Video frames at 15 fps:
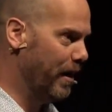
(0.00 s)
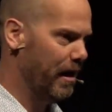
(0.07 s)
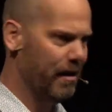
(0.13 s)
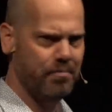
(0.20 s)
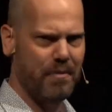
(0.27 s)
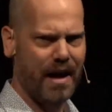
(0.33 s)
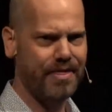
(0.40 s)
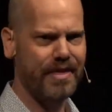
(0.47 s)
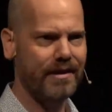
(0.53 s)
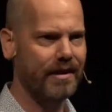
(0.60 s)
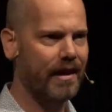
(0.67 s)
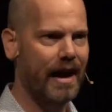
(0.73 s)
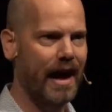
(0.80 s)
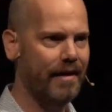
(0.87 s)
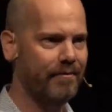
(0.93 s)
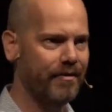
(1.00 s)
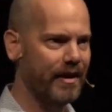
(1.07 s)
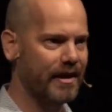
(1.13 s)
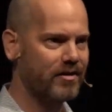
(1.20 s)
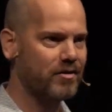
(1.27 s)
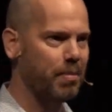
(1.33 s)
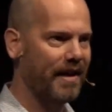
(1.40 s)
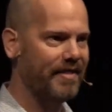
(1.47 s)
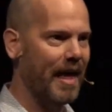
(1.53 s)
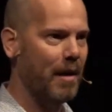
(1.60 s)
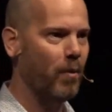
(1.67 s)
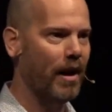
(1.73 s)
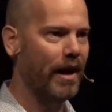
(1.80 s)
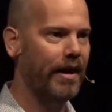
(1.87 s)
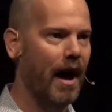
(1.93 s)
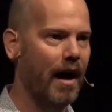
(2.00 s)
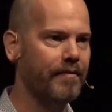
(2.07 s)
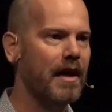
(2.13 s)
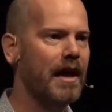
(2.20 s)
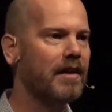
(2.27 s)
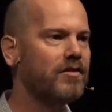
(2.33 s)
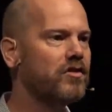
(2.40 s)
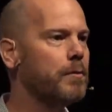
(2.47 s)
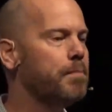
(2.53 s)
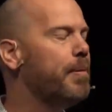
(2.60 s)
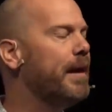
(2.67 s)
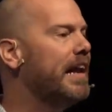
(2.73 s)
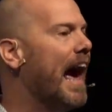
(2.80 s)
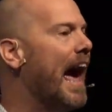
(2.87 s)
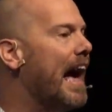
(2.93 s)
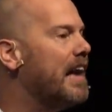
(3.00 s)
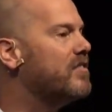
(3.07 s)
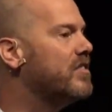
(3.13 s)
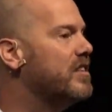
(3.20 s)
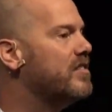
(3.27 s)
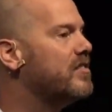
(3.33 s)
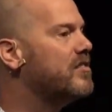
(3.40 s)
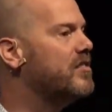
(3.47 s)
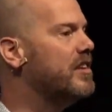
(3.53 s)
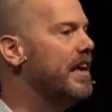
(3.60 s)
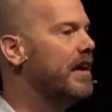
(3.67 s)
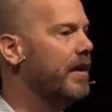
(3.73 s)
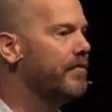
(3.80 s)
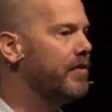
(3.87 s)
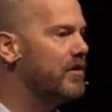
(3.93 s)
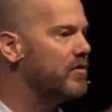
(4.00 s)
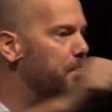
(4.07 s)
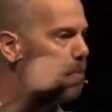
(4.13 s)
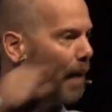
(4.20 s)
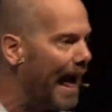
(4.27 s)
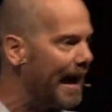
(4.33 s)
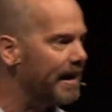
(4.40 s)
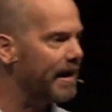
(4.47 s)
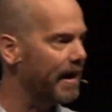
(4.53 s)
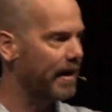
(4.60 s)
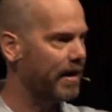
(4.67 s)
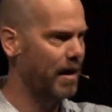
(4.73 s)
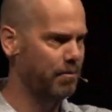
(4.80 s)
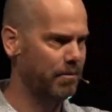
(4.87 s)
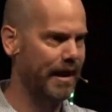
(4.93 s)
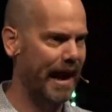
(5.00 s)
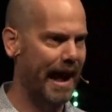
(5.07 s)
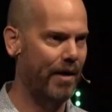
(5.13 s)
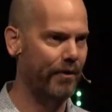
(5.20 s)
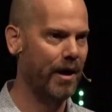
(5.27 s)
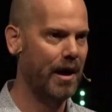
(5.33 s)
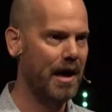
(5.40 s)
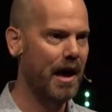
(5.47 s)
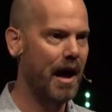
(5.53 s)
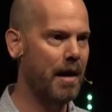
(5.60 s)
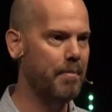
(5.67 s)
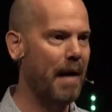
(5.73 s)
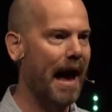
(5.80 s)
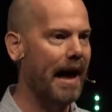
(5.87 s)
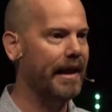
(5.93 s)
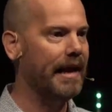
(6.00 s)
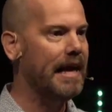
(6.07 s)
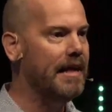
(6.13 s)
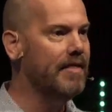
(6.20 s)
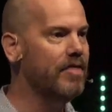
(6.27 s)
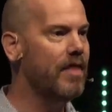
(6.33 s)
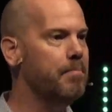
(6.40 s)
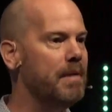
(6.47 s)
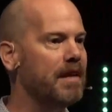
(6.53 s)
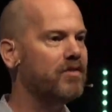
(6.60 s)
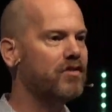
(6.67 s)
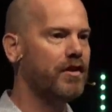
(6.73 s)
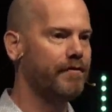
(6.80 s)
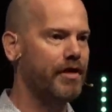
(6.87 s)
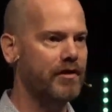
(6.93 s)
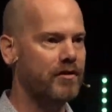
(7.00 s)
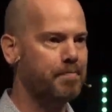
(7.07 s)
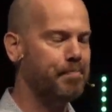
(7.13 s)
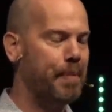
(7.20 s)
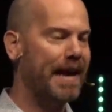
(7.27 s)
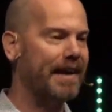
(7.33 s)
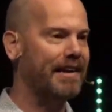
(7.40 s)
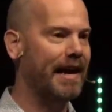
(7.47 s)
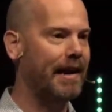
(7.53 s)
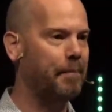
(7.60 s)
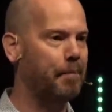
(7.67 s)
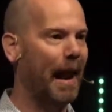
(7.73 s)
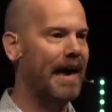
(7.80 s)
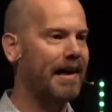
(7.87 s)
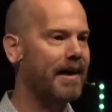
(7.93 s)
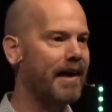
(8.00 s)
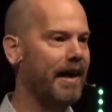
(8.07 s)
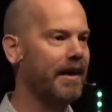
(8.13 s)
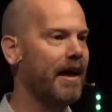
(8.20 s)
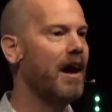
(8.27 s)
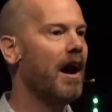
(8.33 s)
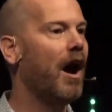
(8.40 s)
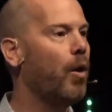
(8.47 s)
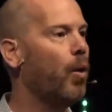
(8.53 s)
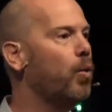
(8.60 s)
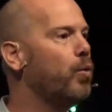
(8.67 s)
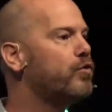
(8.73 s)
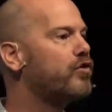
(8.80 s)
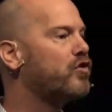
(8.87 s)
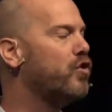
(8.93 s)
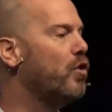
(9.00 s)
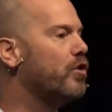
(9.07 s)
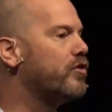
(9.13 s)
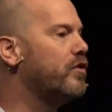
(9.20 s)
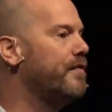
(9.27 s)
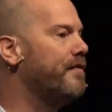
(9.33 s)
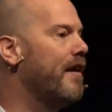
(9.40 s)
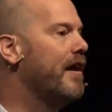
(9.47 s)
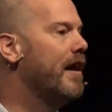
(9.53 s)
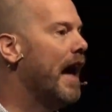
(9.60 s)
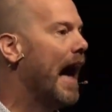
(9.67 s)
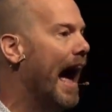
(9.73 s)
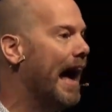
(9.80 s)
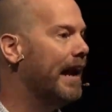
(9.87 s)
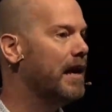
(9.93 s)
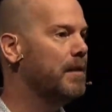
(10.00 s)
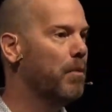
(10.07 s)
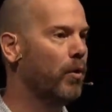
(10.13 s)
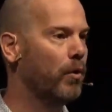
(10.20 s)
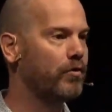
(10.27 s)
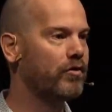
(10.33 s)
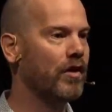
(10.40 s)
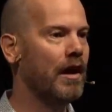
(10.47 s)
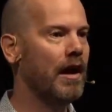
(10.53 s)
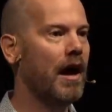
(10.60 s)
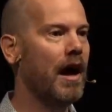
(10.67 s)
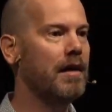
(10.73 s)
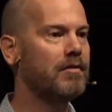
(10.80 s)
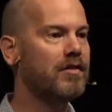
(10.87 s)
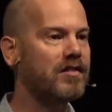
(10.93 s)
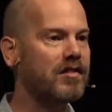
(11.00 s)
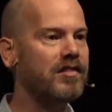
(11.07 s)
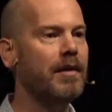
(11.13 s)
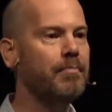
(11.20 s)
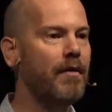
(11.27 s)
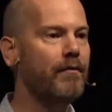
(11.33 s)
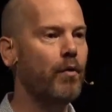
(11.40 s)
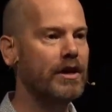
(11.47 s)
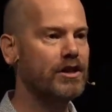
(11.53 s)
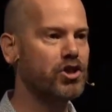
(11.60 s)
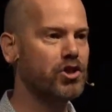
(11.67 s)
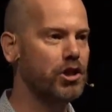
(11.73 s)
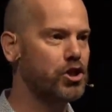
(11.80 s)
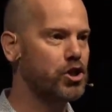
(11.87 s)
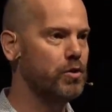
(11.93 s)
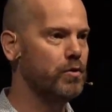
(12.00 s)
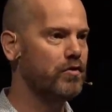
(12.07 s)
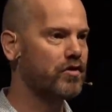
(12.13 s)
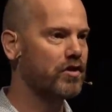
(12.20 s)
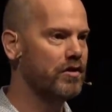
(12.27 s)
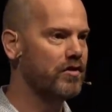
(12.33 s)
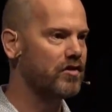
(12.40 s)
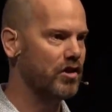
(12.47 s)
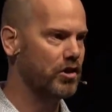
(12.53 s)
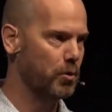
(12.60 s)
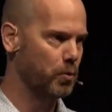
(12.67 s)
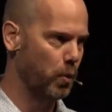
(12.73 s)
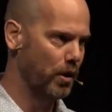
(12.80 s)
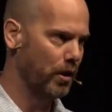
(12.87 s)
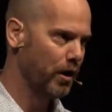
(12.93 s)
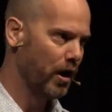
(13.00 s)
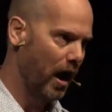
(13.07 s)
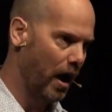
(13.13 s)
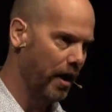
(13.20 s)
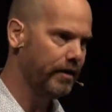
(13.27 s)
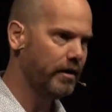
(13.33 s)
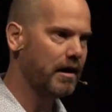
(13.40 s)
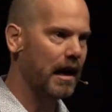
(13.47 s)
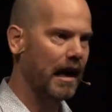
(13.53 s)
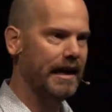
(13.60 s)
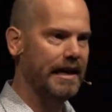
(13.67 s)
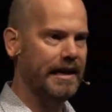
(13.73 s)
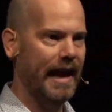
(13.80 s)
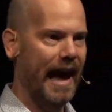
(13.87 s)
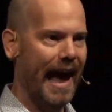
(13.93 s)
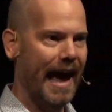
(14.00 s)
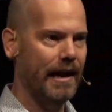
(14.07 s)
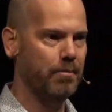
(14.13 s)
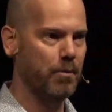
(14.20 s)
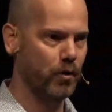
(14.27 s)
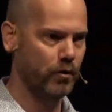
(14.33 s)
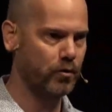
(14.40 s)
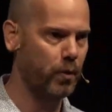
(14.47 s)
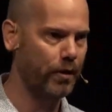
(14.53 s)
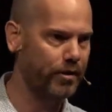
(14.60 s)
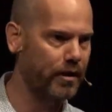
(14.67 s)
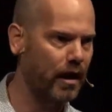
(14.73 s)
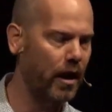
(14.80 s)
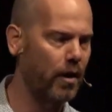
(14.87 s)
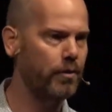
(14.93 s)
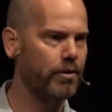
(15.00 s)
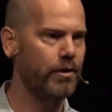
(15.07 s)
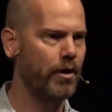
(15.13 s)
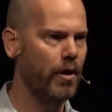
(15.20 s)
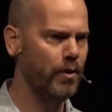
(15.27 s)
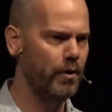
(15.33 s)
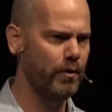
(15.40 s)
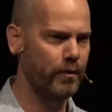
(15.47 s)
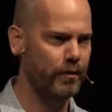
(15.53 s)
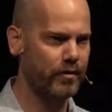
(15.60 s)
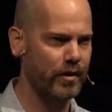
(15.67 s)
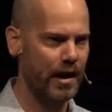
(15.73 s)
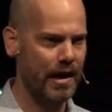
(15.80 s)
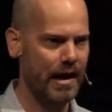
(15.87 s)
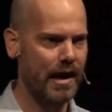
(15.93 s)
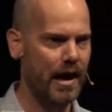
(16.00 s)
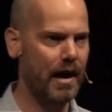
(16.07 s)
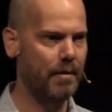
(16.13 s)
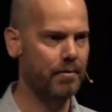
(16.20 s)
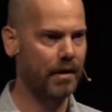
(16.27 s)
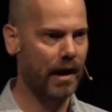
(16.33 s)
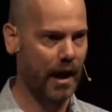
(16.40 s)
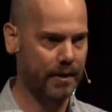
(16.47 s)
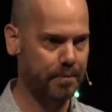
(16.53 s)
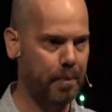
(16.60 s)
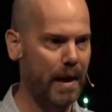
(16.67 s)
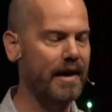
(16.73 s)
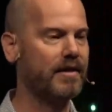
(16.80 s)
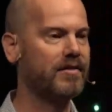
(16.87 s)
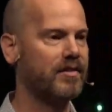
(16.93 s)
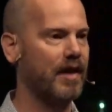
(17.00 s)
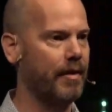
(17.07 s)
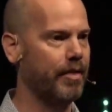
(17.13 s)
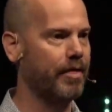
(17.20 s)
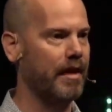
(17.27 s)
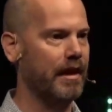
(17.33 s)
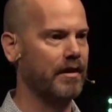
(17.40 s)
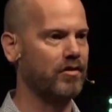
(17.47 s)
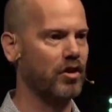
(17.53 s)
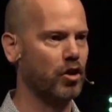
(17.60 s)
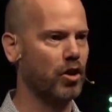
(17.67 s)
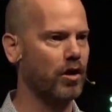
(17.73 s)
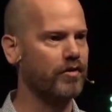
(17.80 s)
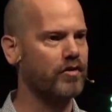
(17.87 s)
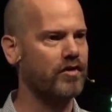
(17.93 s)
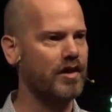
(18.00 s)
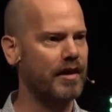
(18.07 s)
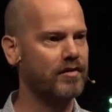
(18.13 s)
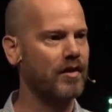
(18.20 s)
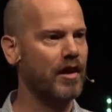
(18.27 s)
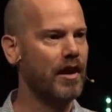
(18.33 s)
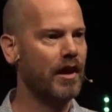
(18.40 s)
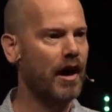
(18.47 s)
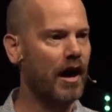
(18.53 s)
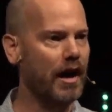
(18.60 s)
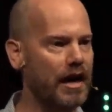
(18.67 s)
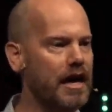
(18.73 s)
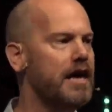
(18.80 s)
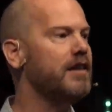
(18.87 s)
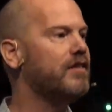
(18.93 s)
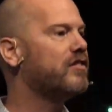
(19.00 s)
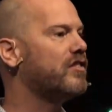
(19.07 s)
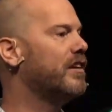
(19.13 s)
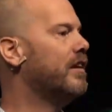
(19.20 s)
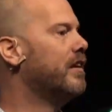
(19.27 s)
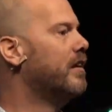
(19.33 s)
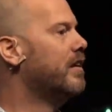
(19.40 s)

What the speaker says: I think I've explained that well enough. And so Peter has this seeing of this blanket come down, and in the midst of this picnic blanket are all sorts of animals, some of which the Jews considered were unclean animals with cloven hooves, like pigs and things. And God says, eat.